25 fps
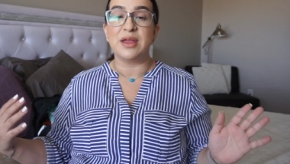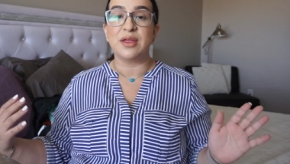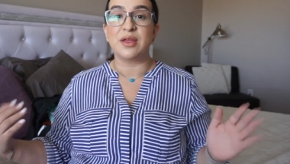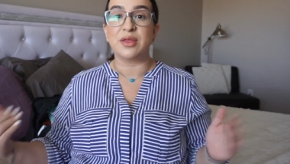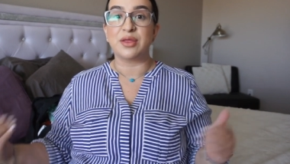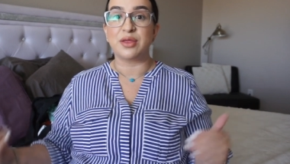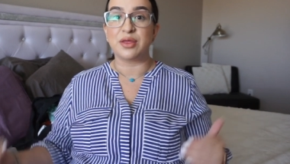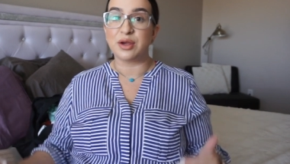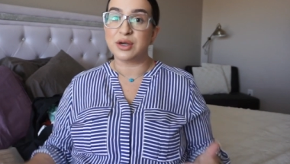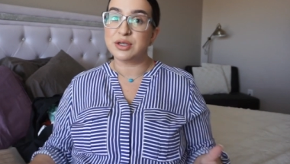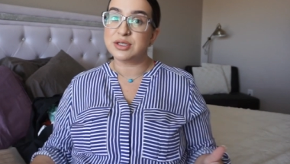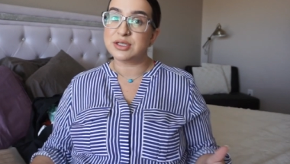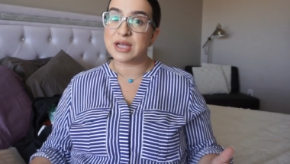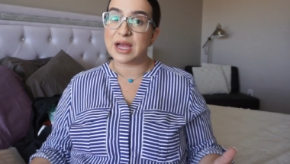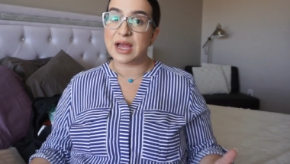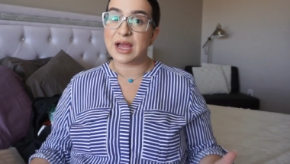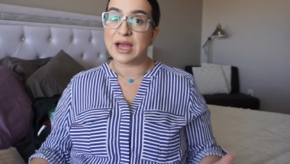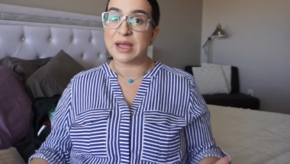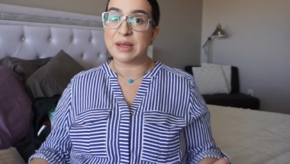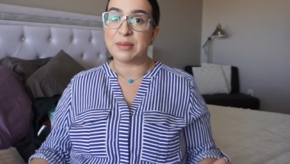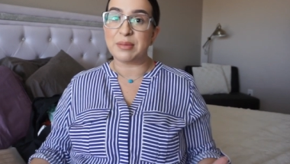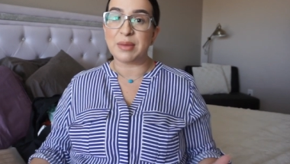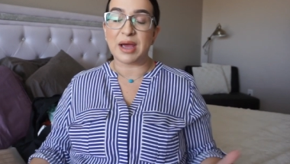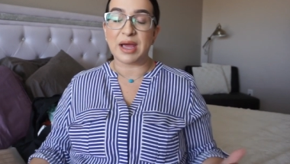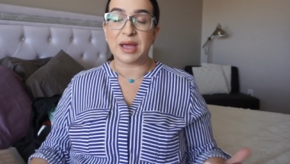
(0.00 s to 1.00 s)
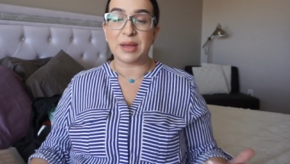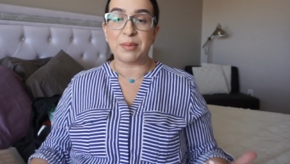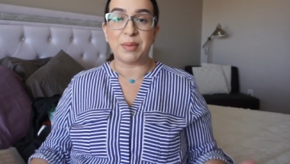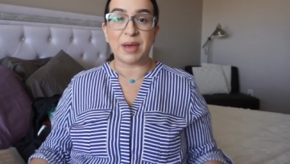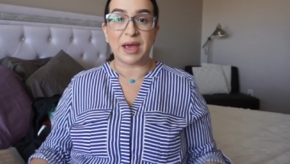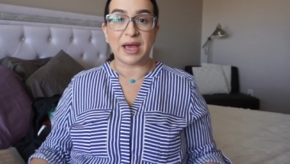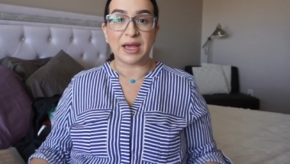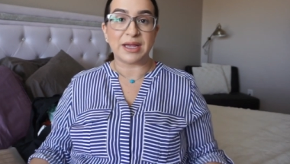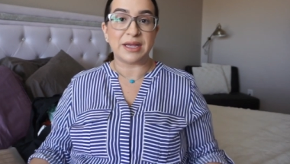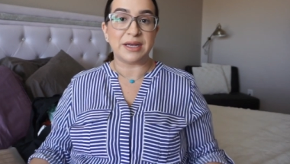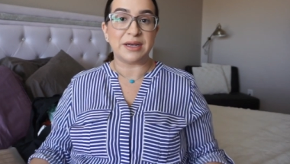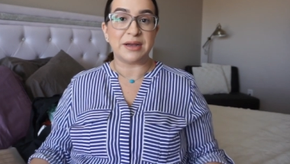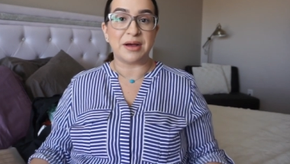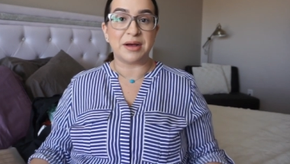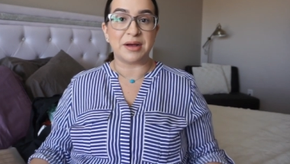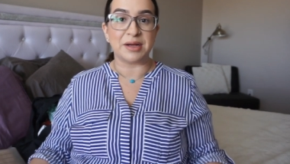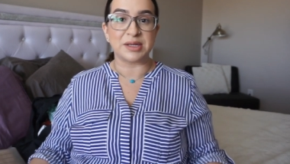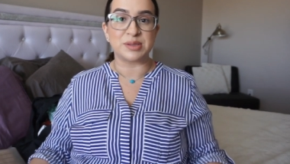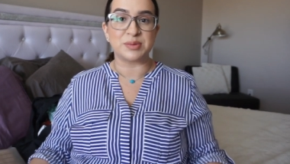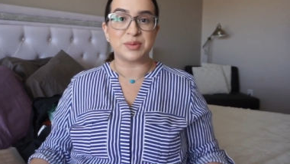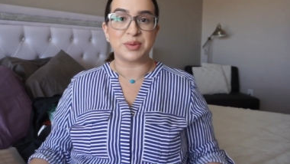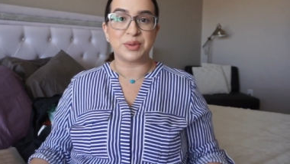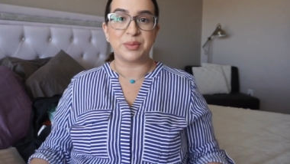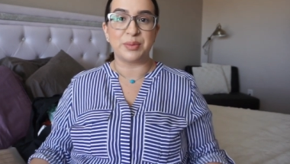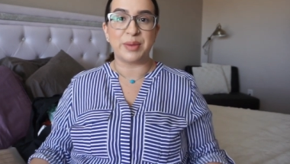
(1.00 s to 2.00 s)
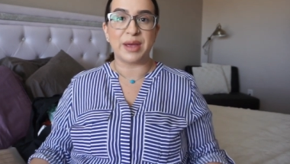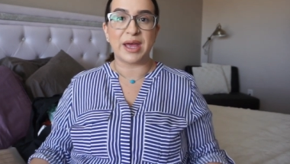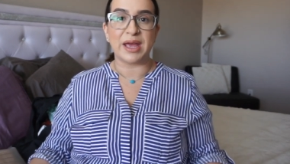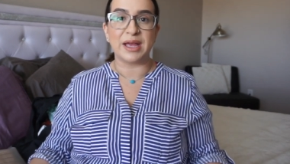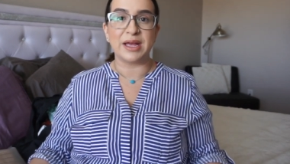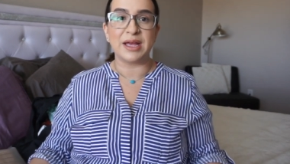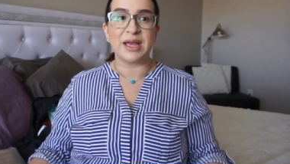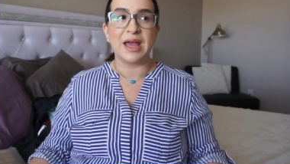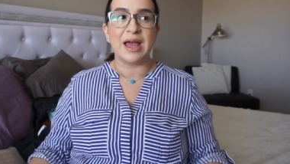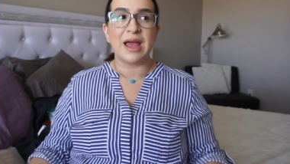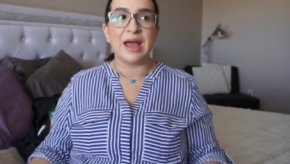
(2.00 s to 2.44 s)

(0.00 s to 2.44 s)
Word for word: the third time I am packing a hospital bag.